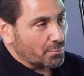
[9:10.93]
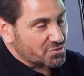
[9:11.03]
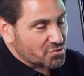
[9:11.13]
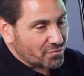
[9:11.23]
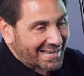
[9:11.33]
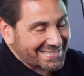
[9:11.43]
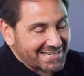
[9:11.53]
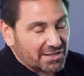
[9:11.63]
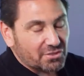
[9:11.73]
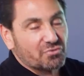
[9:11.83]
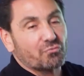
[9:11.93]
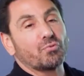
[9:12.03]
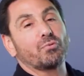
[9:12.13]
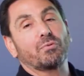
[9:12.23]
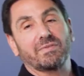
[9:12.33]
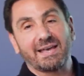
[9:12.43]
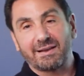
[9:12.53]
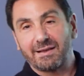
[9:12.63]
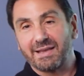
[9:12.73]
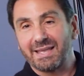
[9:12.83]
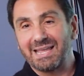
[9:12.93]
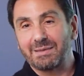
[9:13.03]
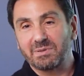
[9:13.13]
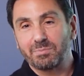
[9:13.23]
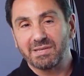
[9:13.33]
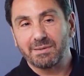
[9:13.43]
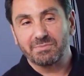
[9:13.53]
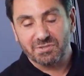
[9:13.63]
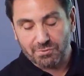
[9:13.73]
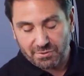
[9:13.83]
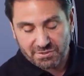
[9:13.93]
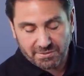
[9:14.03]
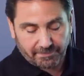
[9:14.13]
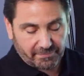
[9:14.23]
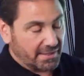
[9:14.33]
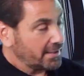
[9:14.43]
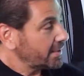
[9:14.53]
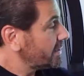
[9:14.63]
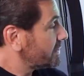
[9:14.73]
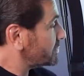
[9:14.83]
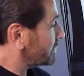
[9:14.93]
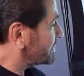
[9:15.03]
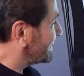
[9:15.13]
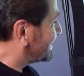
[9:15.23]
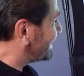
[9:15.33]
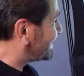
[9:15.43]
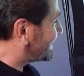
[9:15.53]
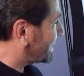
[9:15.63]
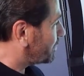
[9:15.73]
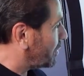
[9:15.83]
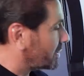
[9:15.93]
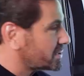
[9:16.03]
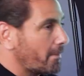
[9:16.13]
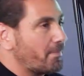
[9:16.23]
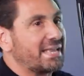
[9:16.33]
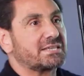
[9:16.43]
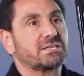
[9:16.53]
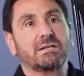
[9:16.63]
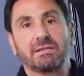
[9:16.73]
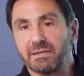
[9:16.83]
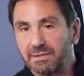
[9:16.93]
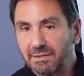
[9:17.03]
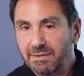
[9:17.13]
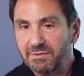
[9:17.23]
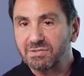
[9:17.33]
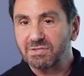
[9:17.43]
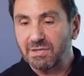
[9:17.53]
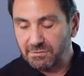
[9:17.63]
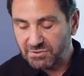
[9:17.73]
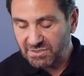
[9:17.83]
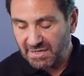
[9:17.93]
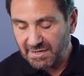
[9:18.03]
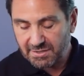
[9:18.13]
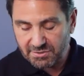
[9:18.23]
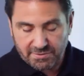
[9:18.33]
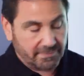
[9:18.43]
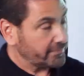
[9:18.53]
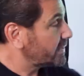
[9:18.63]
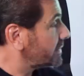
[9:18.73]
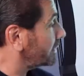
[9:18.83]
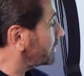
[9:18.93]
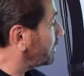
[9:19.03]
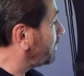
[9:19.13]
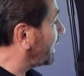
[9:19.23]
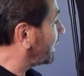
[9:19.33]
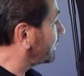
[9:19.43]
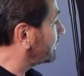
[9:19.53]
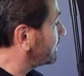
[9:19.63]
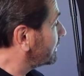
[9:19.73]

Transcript: transiting through that high AM to PM distortion. So since these tick marks are basically the single stage, you can go back